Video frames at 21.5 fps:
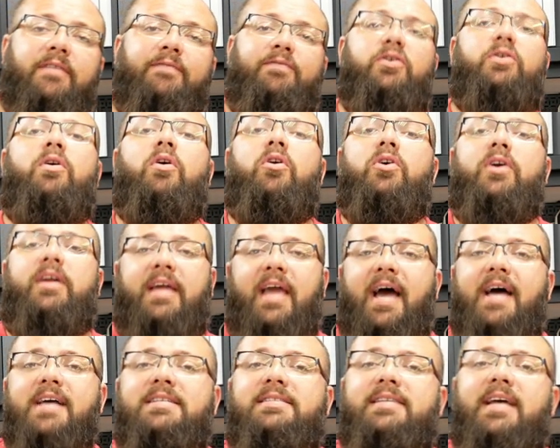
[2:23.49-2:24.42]
If you go to
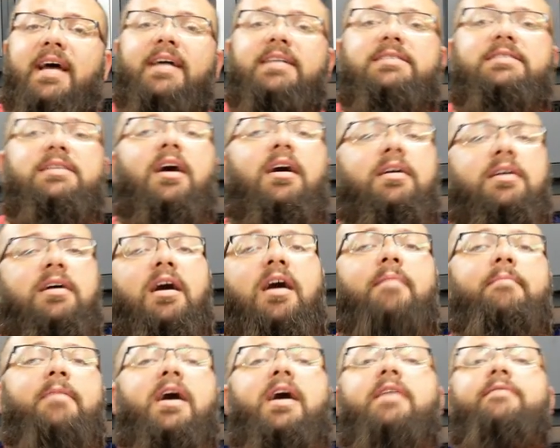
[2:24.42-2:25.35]

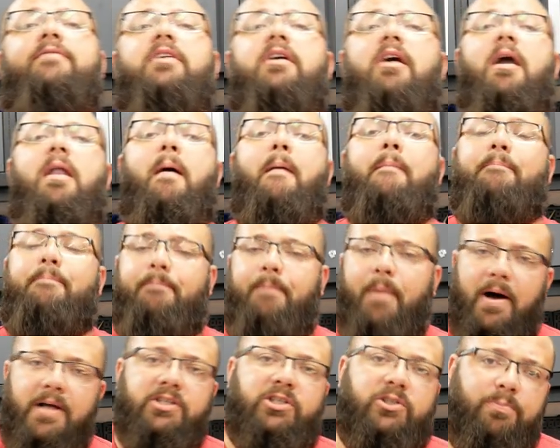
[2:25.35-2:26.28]
GasTachs.com, I've got a
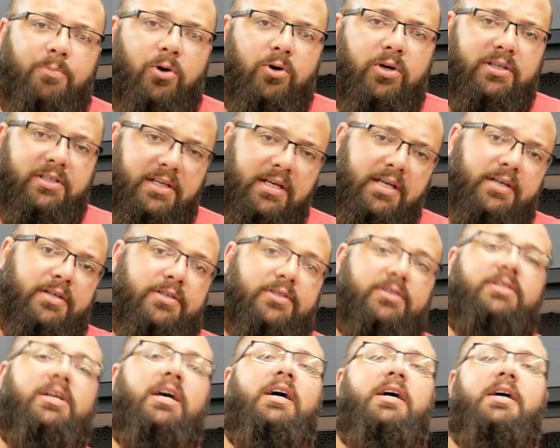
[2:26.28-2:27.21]
bunch more
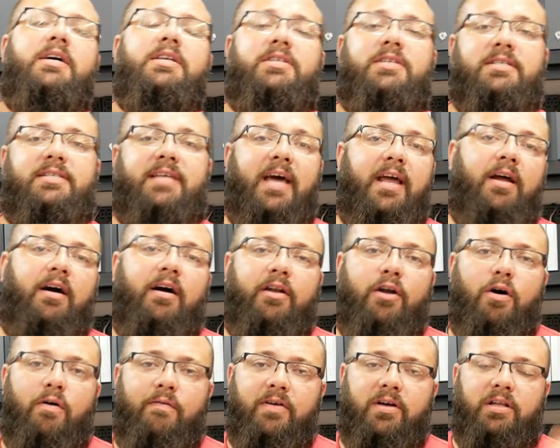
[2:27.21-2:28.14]
deals. Just head
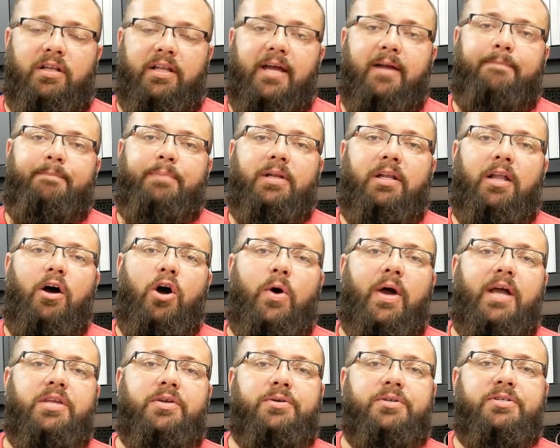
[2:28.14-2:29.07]
on over, link below,
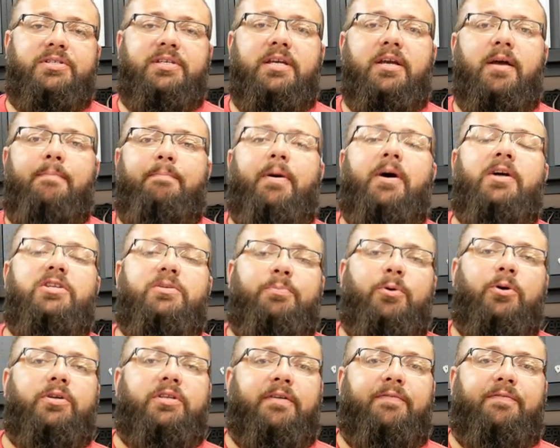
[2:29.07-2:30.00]
and you'll see a bunch
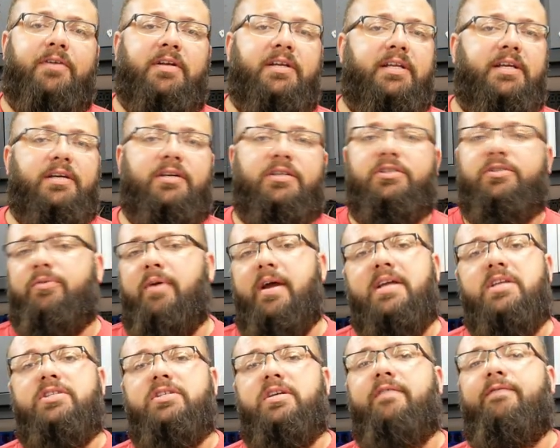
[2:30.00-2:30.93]
more different deals
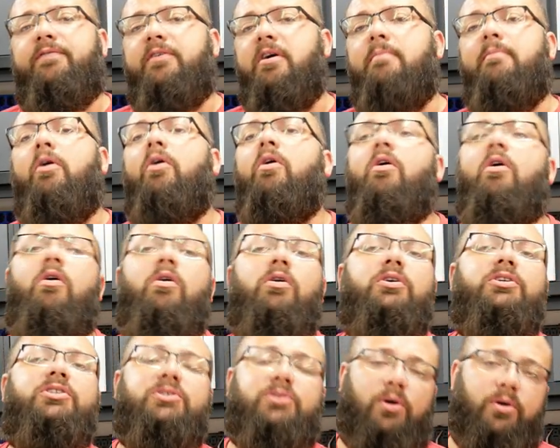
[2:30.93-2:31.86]
ranging from
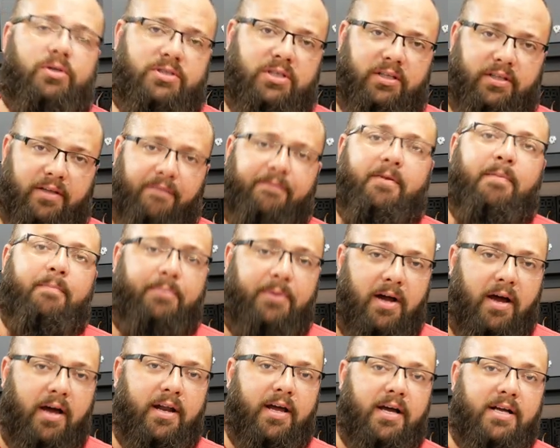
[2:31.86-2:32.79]
all sorts of different
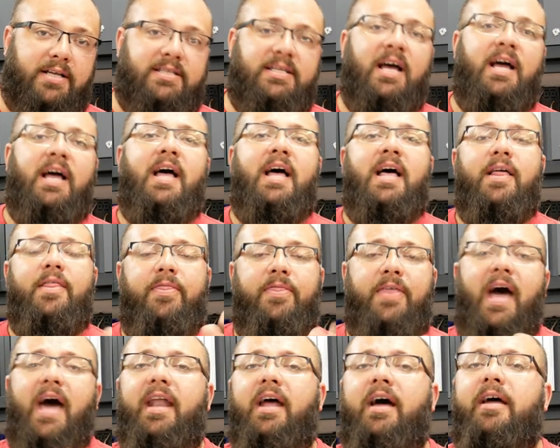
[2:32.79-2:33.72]
products.
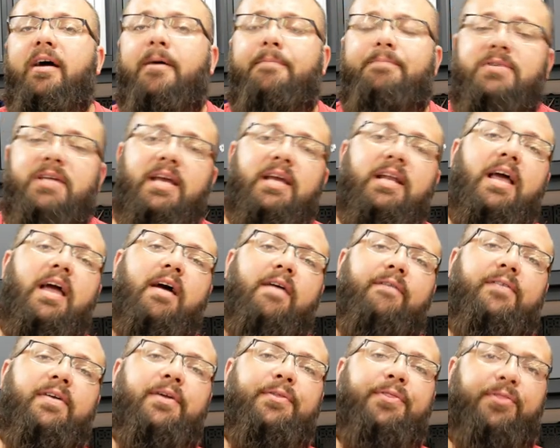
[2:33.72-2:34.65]
That I update
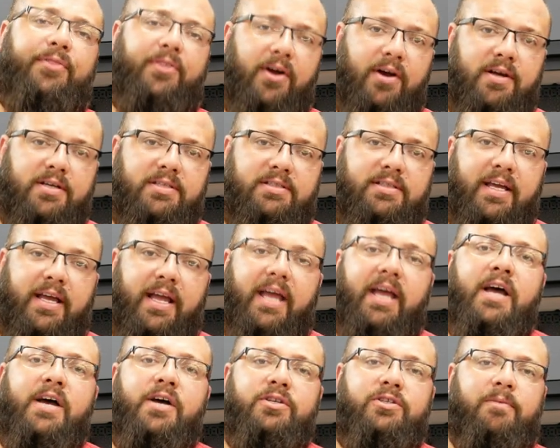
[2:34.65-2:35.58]
every Thursday.
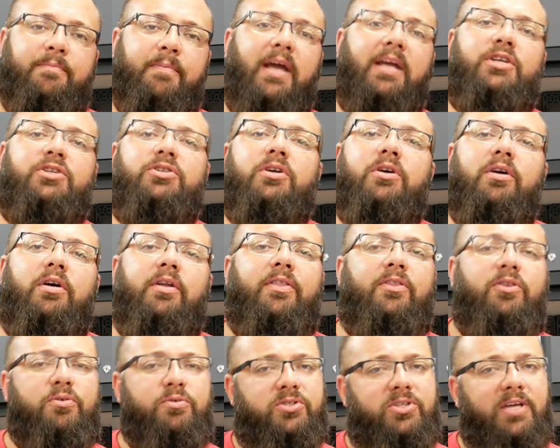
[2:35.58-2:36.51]
So make sure
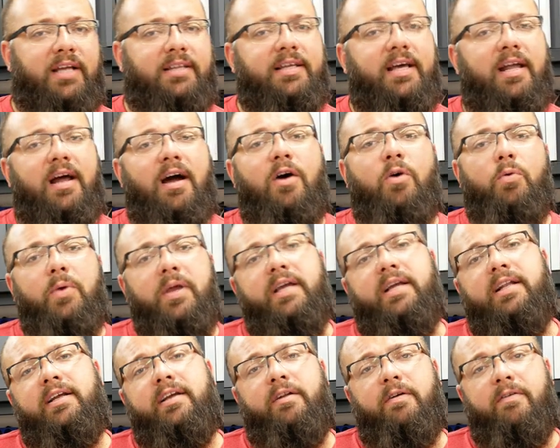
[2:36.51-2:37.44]
you check that out
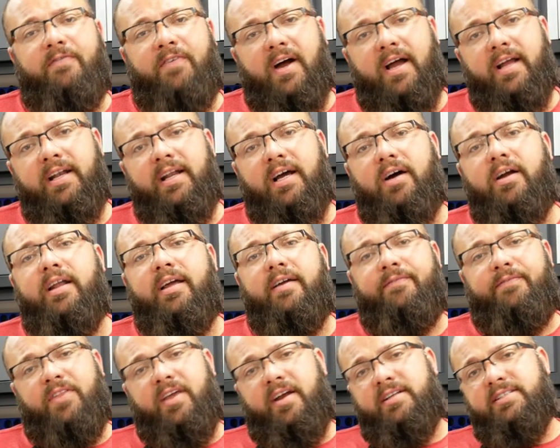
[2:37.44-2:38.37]
weekly to find out
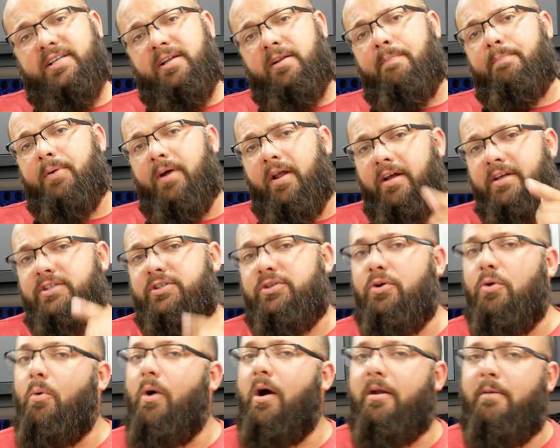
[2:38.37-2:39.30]
if there's any products
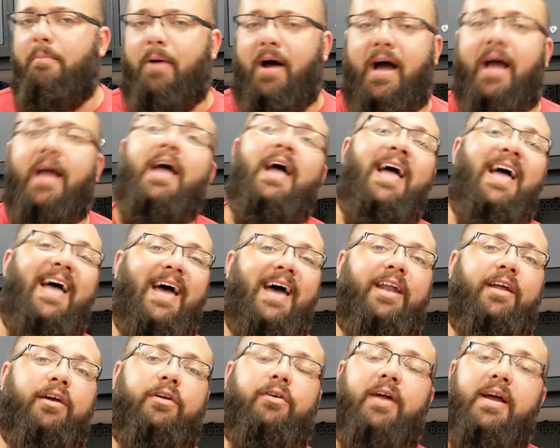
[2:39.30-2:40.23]
you want to buy
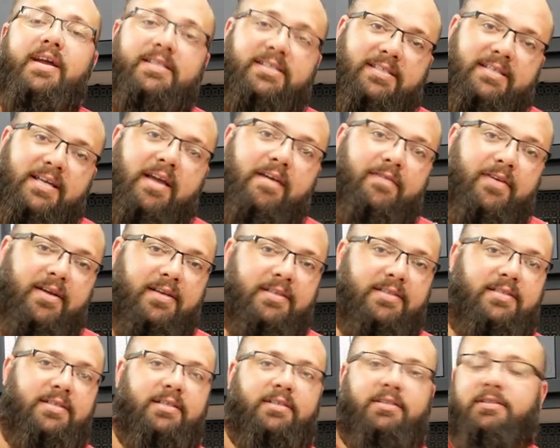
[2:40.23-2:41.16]
at a great savings.